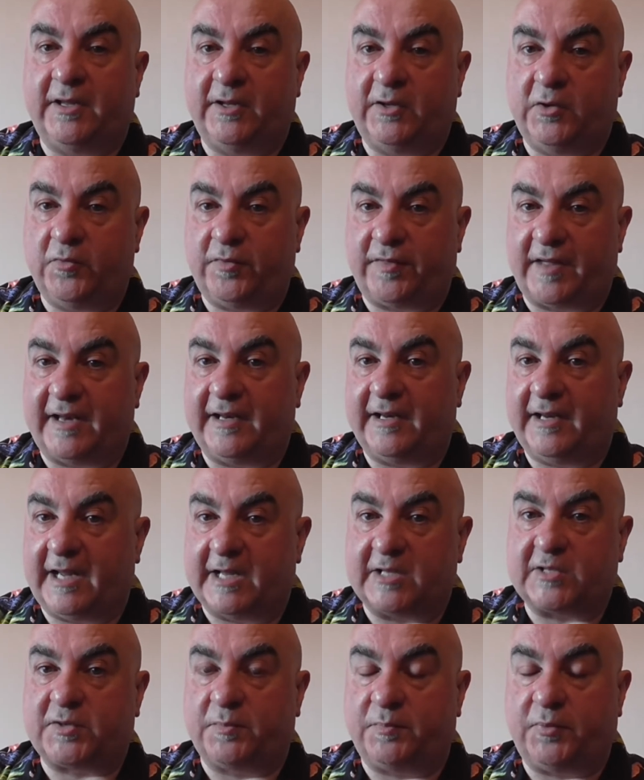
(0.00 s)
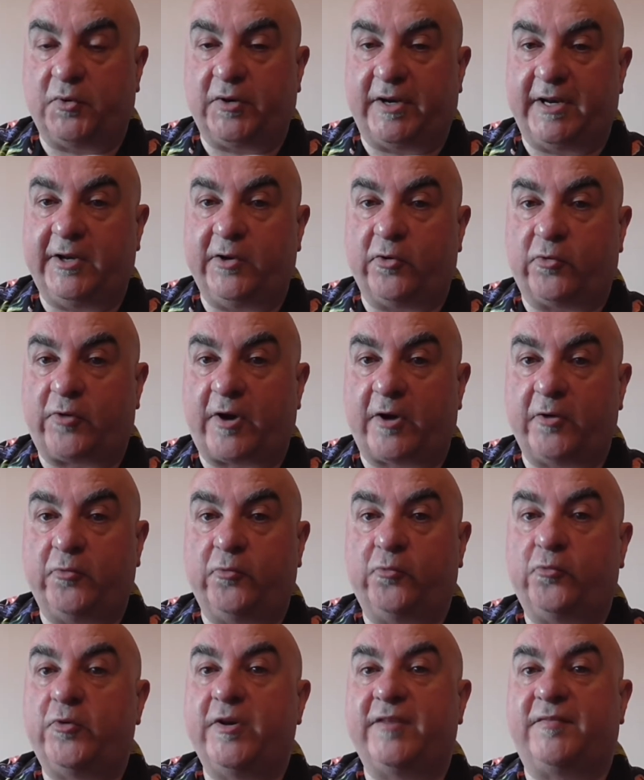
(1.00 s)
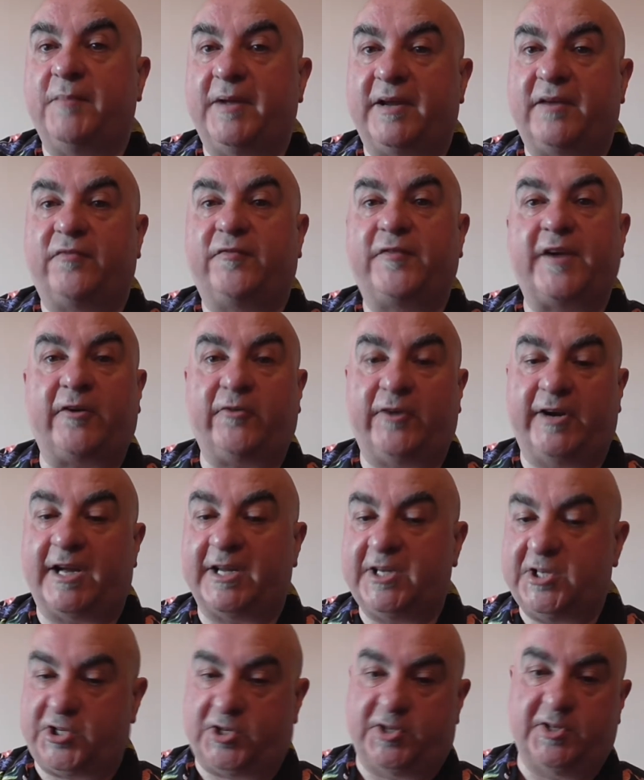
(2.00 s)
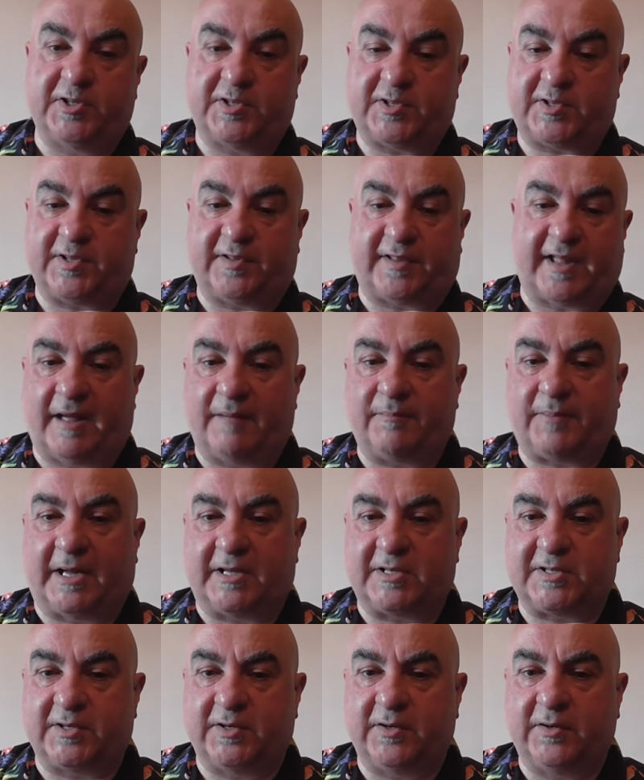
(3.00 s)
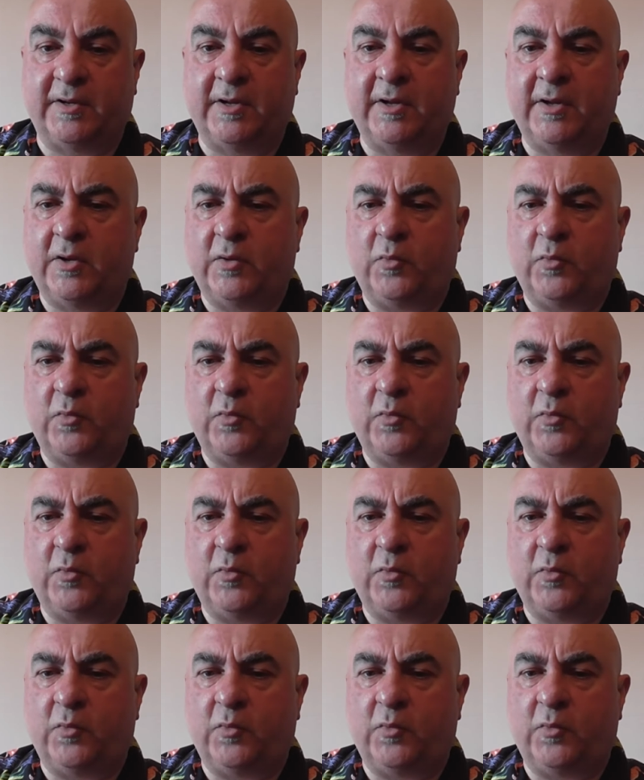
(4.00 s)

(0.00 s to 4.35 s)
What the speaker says: you then get to put in your own rhythmic variations to that pattern,